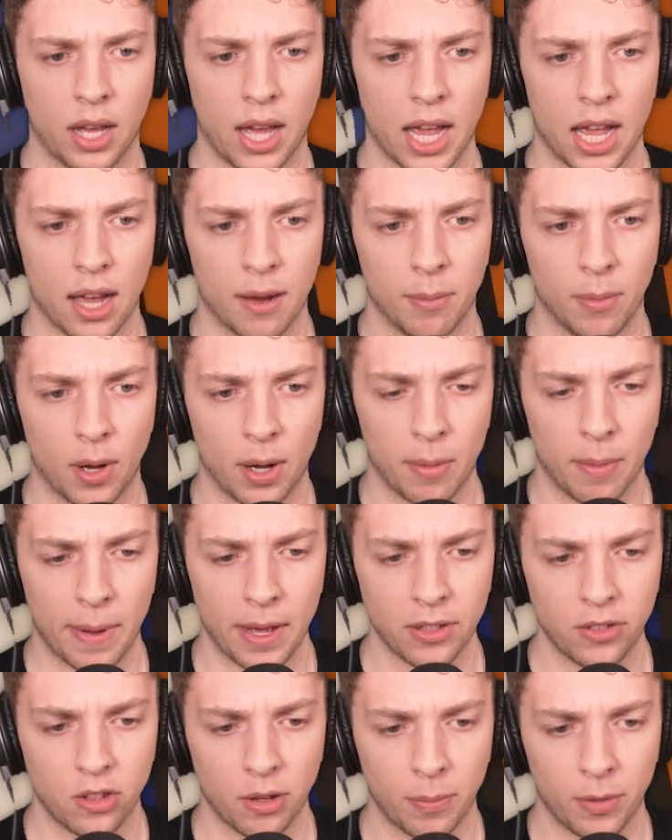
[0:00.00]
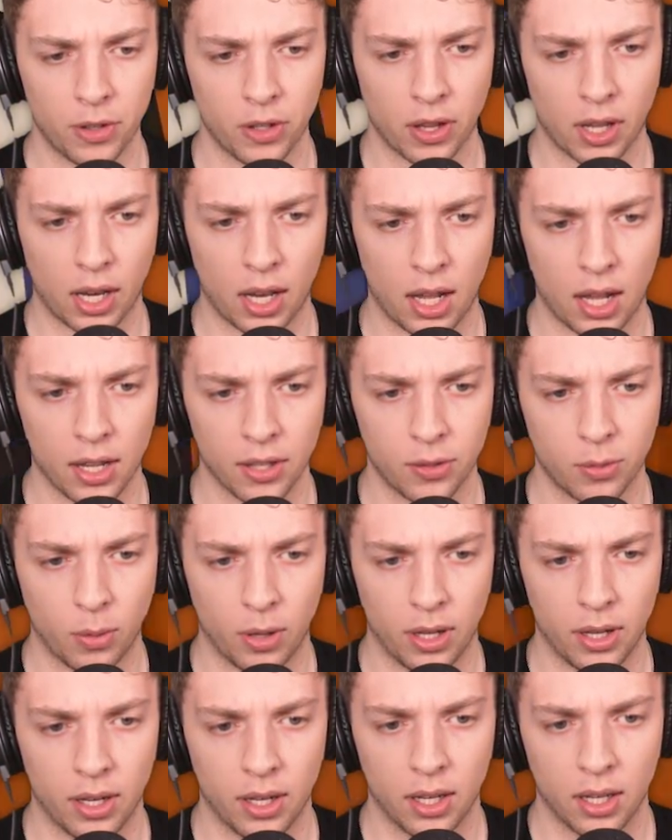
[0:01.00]
Okay, I'm, I'm about to jump onto the last
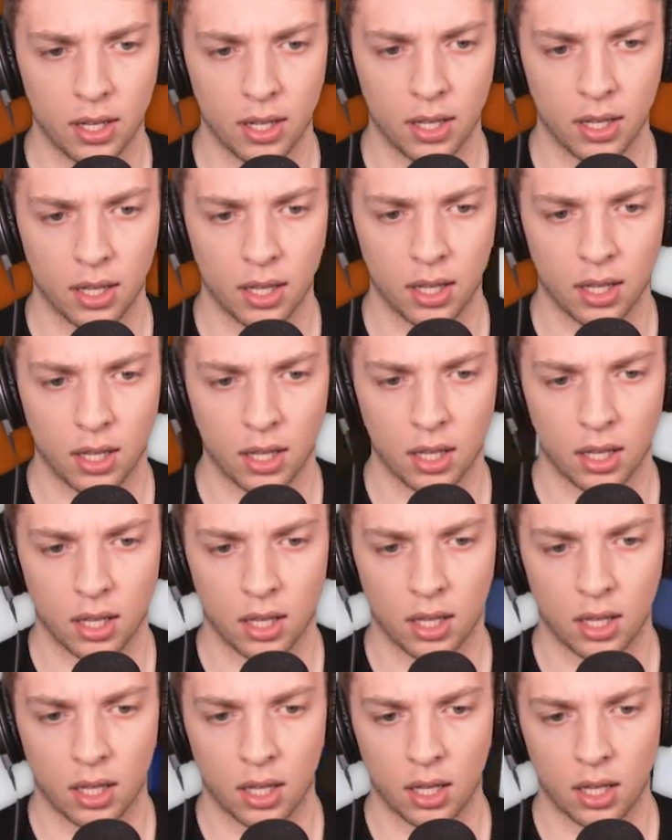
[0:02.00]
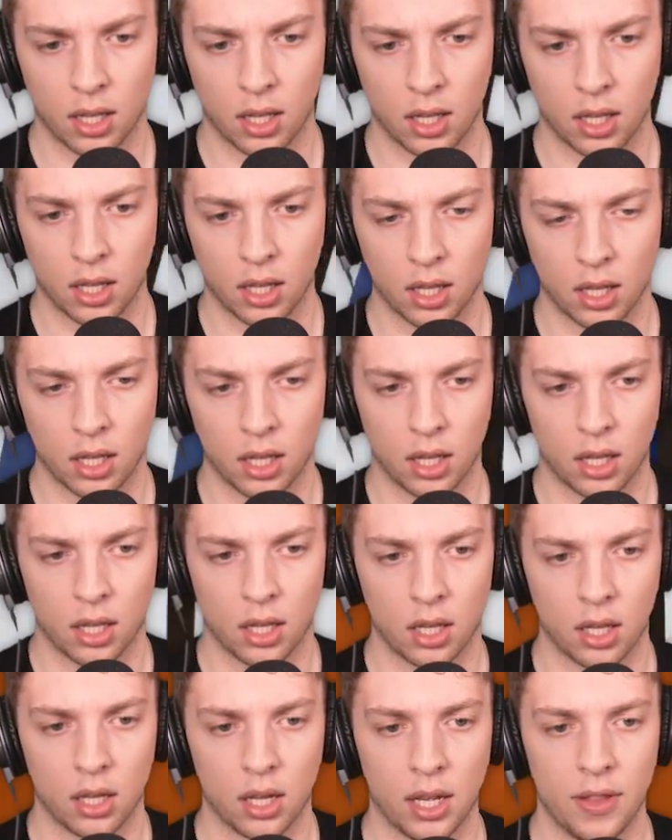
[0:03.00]
one. You can do it, Josh.
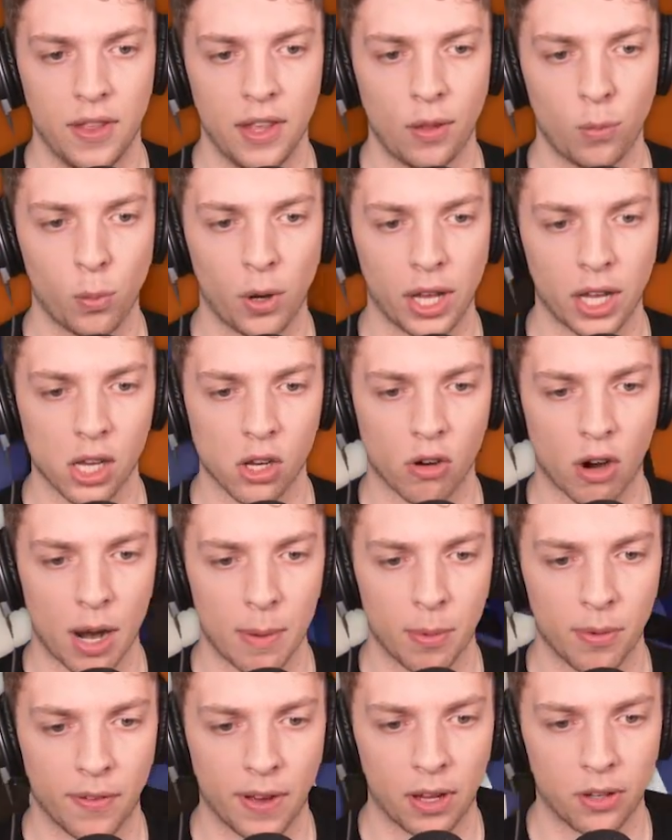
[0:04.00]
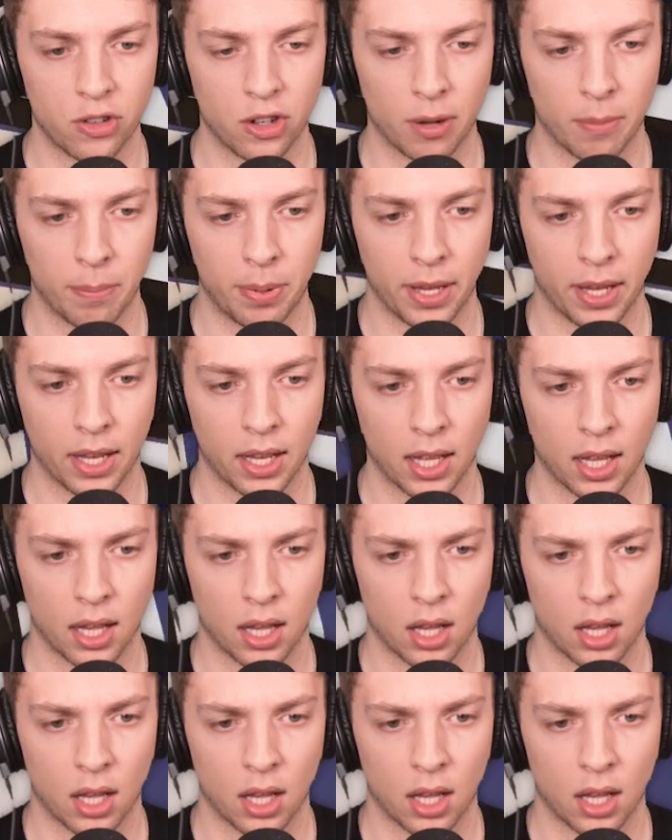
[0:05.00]
And this one Dang, I can grab without jumping. This